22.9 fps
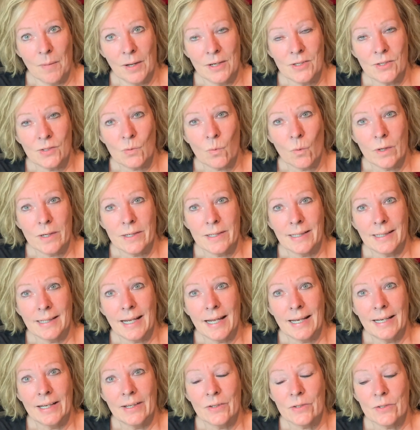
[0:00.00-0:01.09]
I just wanted to
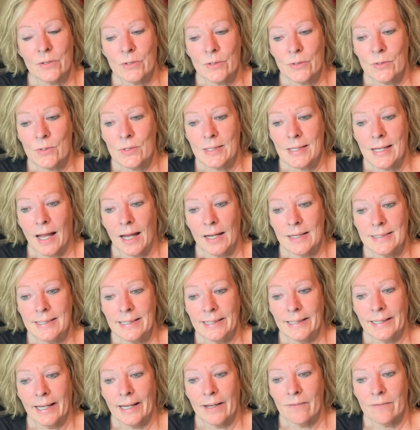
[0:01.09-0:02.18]
kind of introduce the
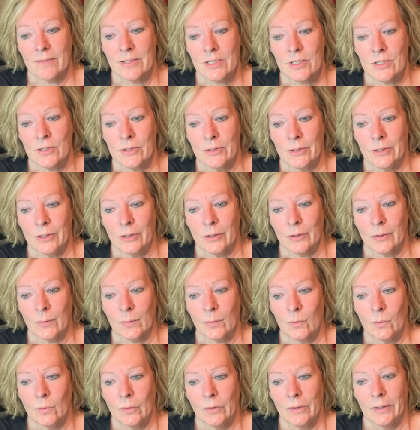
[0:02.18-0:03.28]
idea of it to you,
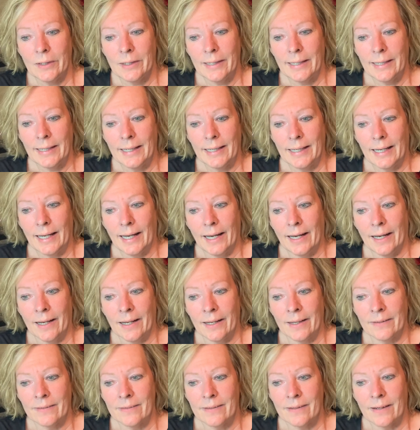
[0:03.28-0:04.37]

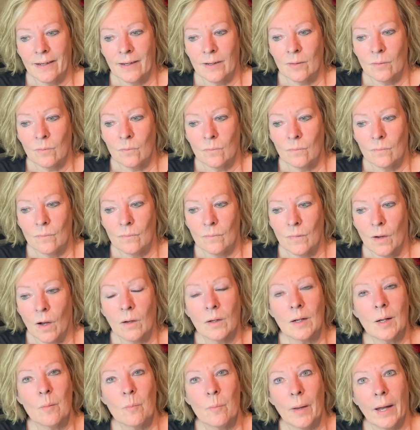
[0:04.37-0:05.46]
and I'll
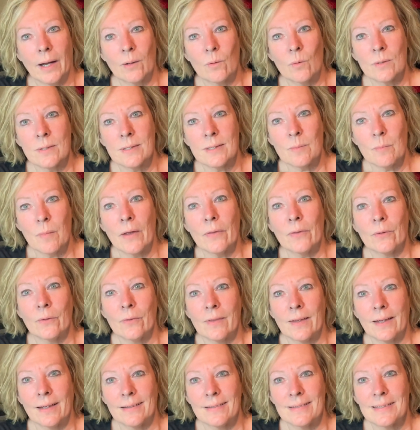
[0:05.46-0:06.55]
come back with some other
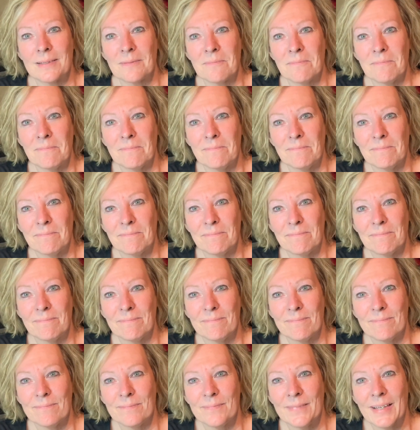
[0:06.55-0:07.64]
things.
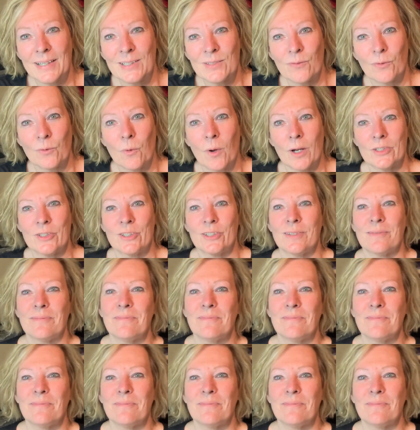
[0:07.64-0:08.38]
Thanks for watching.